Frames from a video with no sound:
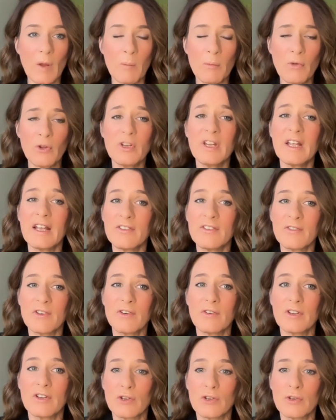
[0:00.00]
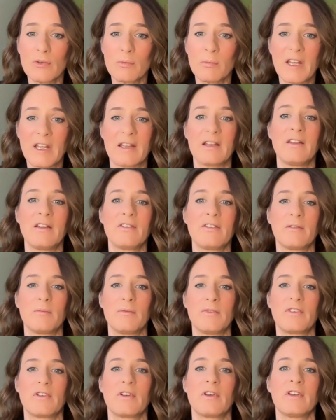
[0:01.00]
body has very good
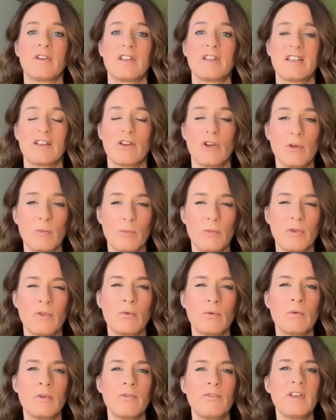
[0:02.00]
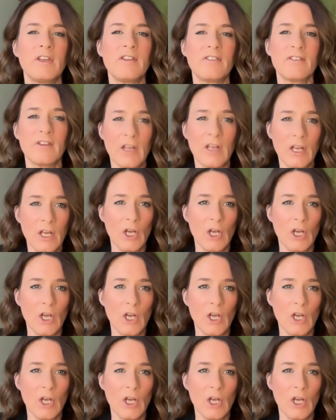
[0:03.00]
mechanisms to kind of cope with all of this.